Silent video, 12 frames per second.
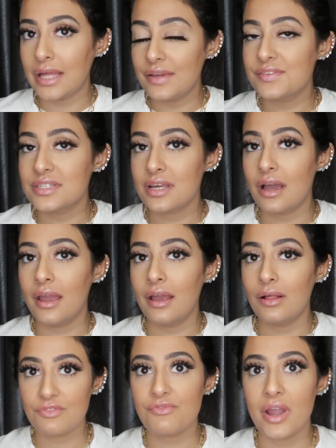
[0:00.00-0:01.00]

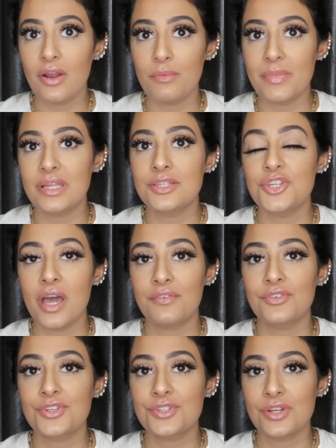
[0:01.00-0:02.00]
lifestyle environment, you
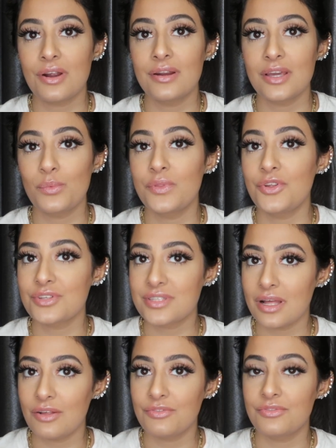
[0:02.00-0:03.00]
have to start it with
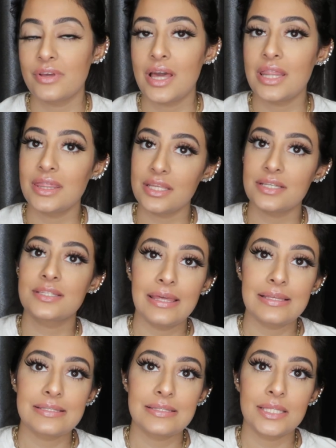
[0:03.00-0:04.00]
yourself. And this
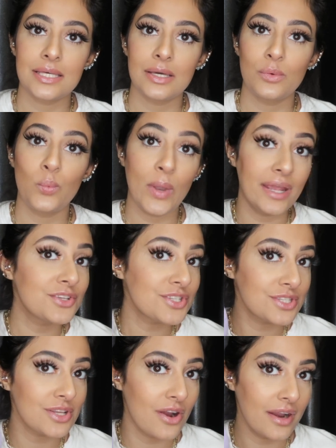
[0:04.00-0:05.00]
is the way to
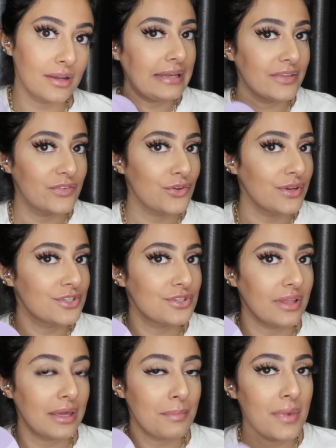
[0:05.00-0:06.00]
start. And if you're
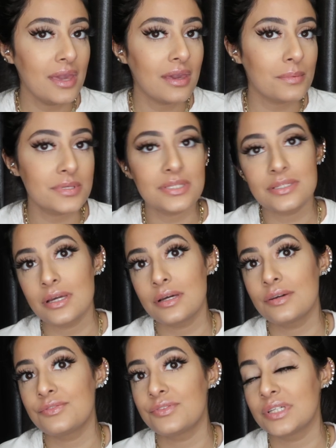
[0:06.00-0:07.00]
into like makeup and
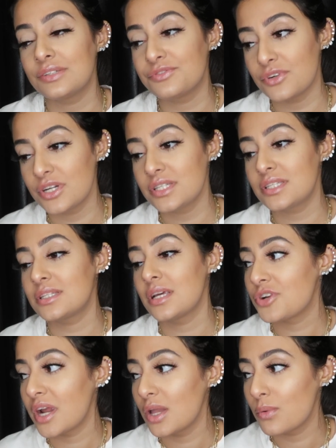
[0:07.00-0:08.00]
stuff,
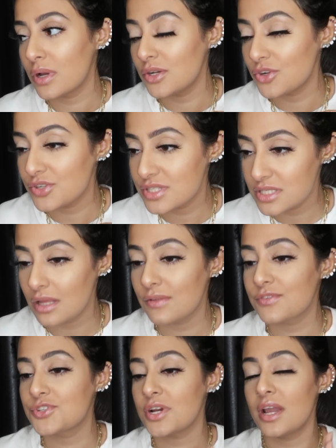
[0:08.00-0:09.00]
first try on
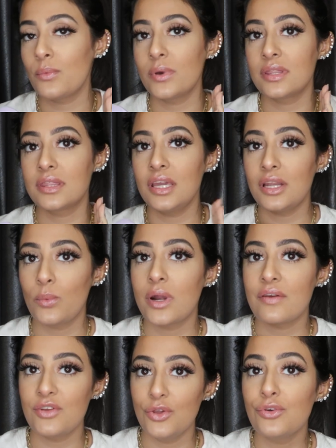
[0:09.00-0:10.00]
yourself. Try with, you know,
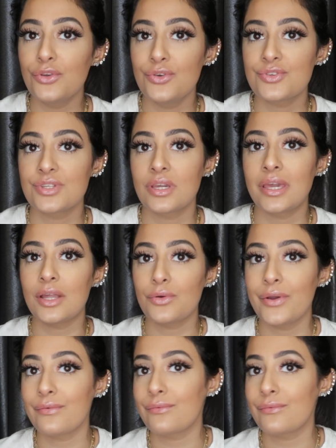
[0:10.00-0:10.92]
whatever you're using. Get